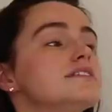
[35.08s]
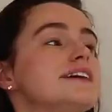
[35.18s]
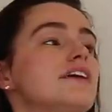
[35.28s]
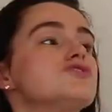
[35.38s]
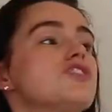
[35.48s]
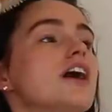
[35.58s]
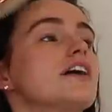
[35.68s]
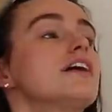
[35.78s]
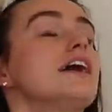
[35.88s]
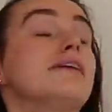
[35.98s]

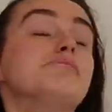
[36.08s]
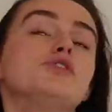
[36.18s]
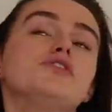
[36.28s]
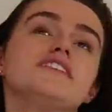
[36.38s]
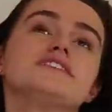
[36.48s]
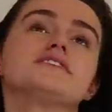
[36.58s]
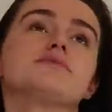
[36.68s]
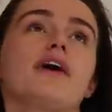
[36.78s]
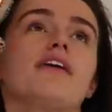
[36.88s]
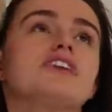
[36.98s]
soundtrack? And movies as
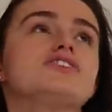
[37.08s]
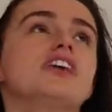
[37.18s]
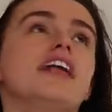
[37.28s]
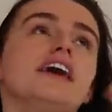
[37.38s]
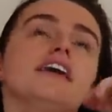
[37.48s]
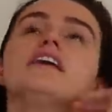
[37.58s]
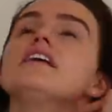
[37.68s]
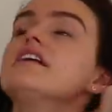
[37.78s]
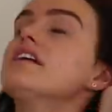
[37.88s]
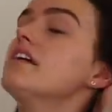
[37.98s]
well, actually.
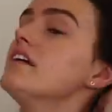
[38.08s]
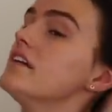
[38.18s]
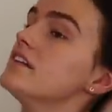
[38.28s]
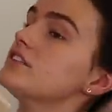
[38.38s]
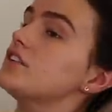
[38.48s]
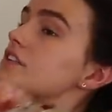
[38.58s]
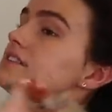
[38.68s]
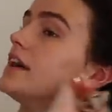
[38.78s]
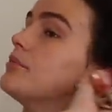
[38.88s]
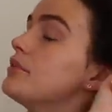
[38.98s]
Do the
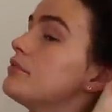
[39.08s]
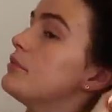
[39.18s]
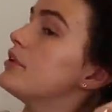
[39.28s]
same with